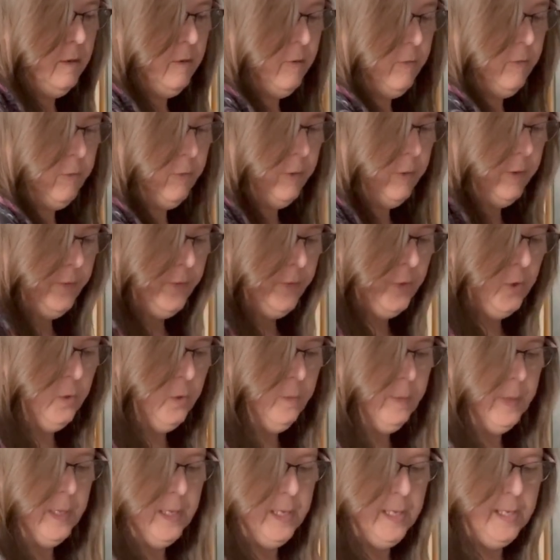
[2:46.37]
for a few
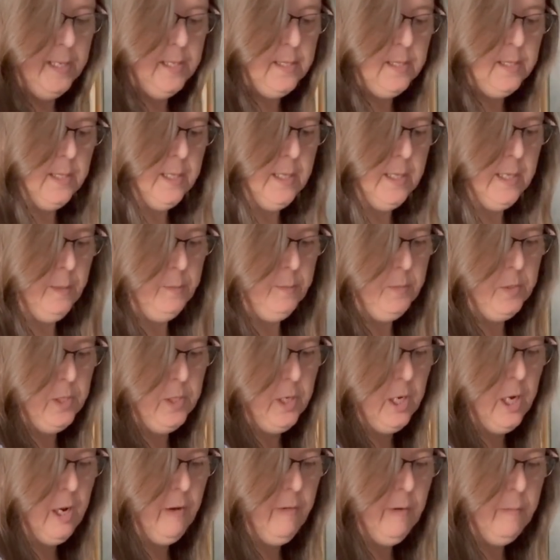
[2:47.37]
minutes and keep
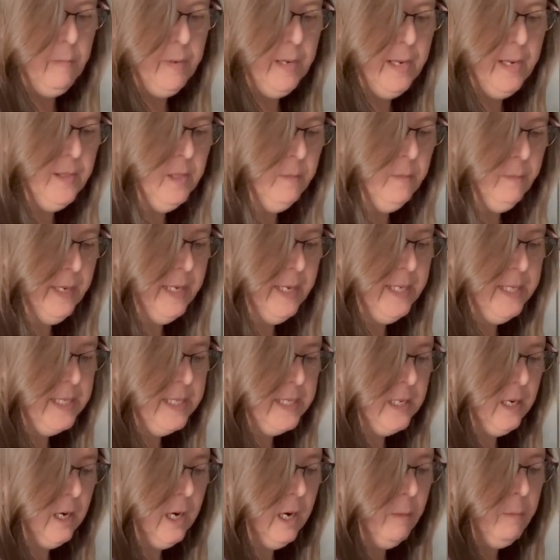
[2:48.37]
stirring. But in the
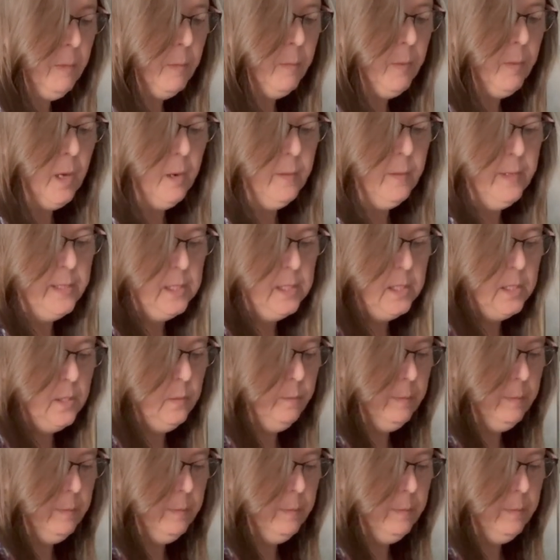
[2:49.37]
meantime, I'm going to